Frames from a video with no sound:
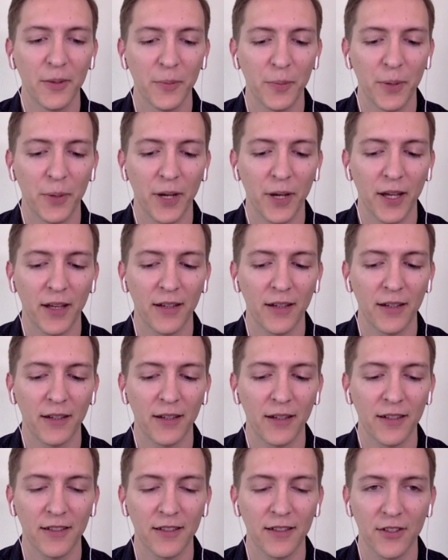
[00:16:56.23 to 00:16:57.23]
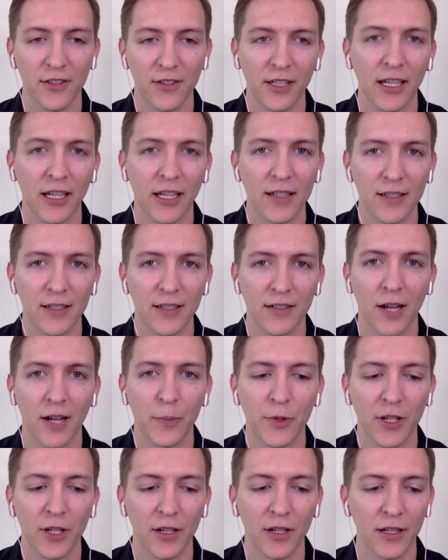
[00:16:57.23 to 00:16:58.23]
but it certainly gets the
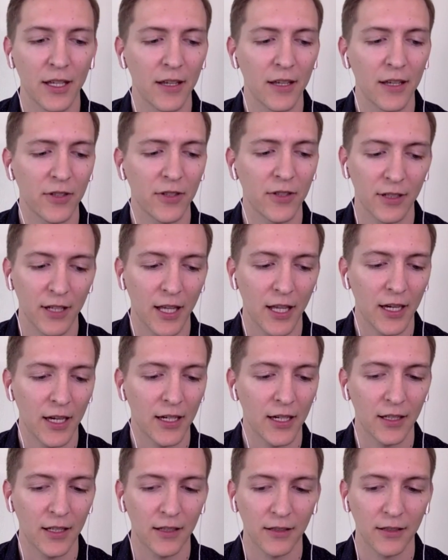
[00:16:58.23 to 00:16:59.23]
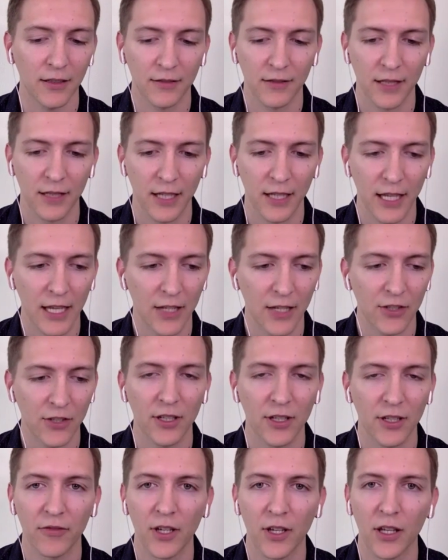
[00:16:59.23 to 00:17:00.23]
job done. Even editing like
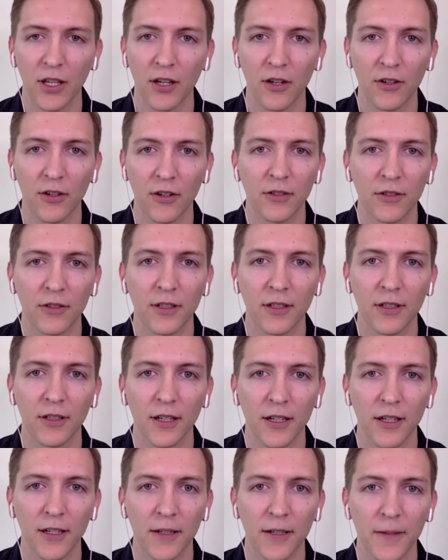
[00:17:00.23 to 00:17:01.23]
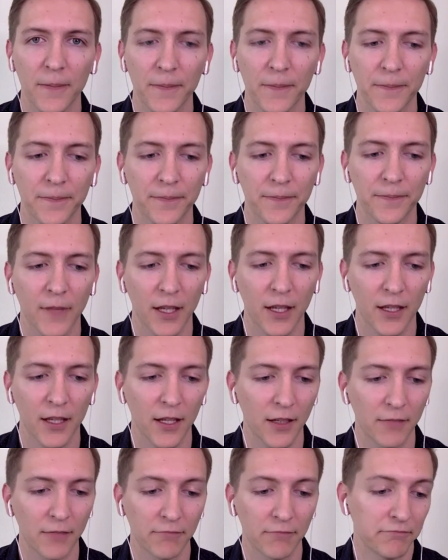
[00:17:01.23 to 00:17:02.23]
HD video,
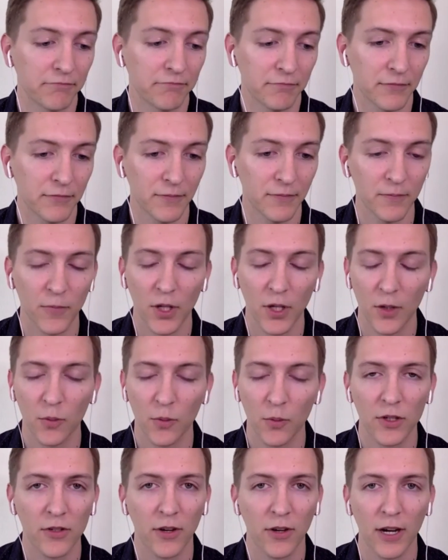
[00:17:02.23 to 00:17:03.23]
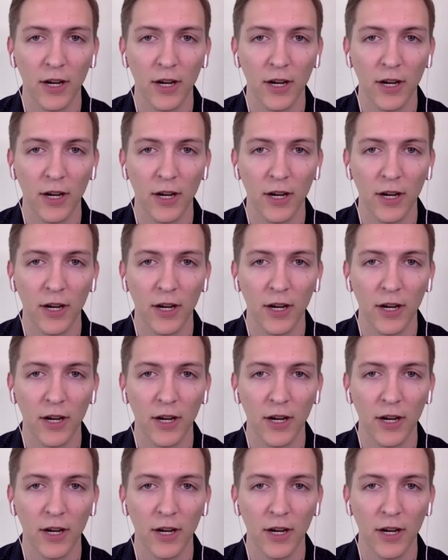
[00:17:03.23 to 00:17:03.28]
it works